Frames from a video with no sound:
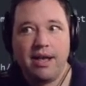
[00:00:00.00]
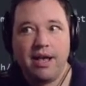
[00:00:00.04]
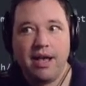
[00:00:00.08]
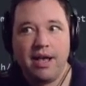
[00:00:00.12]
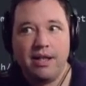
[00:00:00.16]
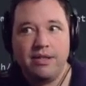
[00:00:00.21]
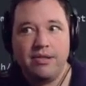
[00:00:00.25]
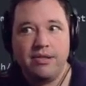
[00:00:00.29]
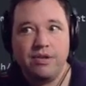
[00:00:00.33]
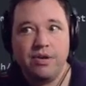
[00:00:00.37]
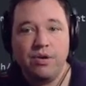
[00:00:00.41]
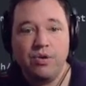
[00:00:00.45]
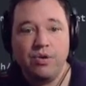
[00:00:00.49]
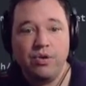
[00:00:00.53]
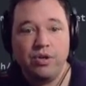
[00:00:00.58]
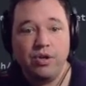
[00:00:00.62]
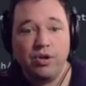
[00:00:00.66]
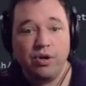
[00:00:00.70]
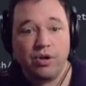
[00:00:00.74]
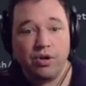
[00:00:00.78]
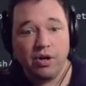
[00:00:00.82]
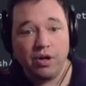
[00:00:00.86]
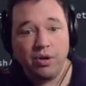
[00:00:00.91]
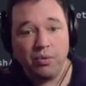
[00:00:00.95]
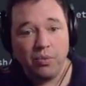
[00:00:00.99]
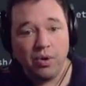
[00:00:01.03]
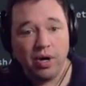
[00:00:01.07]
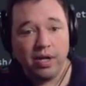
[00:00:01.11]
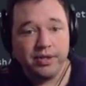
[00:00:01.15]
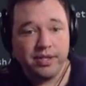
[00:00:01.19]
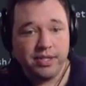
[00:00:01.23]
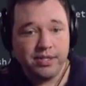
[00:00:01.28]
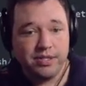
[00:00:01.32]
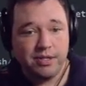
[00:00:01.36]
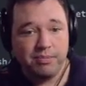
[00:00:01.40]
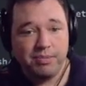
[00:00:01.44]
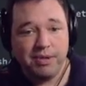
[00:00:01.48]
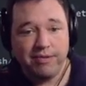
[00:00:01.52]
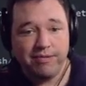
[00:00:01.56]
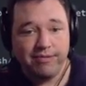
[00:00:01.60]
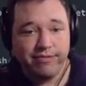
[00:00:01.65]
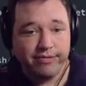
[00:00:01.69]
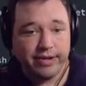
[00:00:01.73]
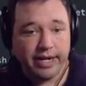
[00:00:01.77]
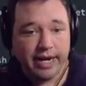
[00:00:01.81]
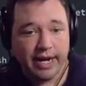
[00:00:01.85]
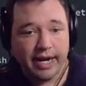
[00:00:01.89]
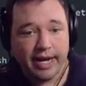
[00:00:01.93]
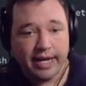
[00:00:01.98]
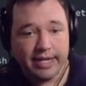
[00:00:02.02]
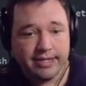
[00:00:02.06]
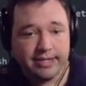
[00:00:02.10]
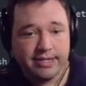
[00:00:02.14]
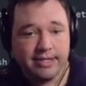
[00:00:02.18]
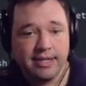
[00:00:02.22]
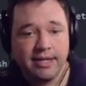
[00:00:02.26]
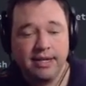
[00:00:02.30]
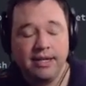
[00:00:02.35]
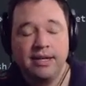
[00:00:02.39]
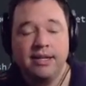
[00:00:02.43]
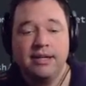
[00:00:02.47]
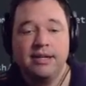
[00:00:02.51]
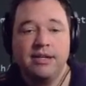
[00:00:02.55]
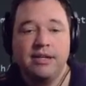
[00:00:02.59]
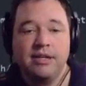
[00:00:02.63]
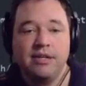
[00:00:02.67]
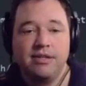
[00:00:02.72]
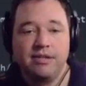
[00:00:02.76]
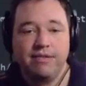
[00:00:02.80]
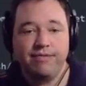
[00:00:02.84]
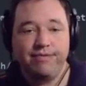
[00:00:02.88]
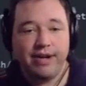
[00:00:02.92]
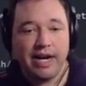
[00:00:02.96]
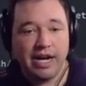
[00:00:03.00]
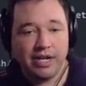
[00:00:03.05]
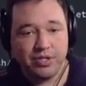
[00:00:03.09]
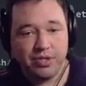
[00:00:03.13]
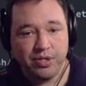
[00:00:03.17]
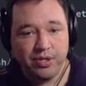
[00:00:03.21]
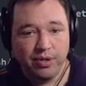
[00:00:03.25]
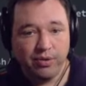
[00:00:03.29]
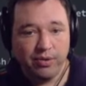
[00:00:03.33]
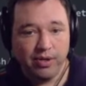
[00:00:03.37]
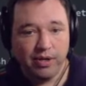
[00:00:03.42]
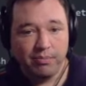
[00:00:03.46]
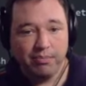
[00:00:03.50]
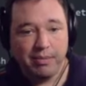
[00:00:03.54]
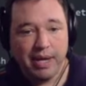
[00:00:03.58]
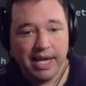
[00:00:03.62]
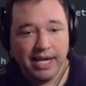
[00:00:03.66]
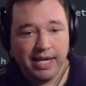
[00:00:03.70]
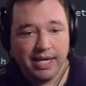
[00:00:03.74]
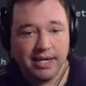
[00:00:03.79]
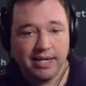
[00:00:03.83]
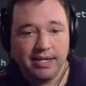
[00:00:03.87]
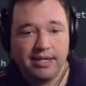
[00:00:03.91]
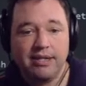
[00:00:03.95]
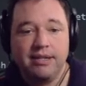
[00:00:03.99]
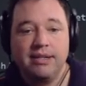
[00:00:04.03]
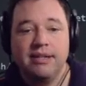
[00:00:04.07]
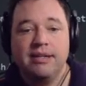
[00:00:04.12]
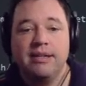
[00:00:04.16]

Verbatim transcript: And so you're going to want this to be fast. The faster you can make it